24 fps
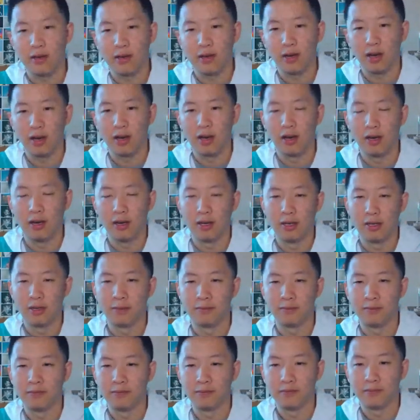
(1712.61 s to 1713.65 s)

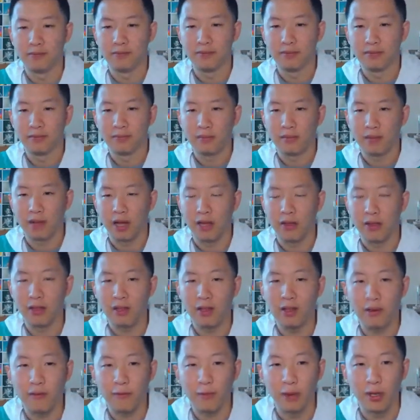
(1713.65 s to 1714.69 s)
I
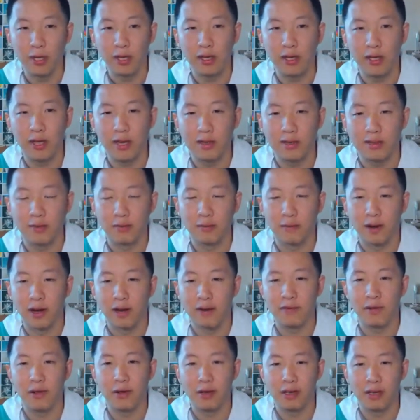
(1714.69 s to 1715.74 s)
think if we had
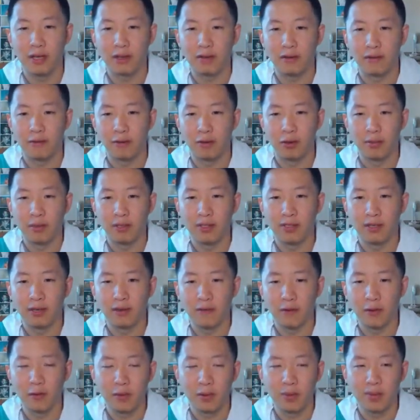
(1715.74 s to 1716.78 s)
survived there and get the Flare Blitz off
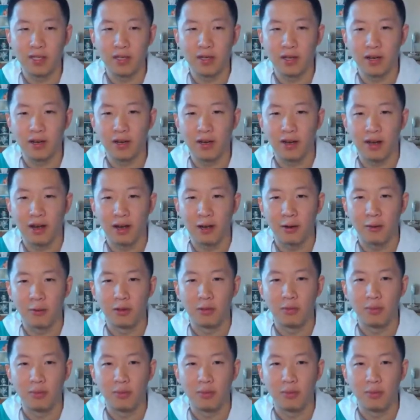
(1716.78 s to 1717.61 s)
into Whimsicott, I'd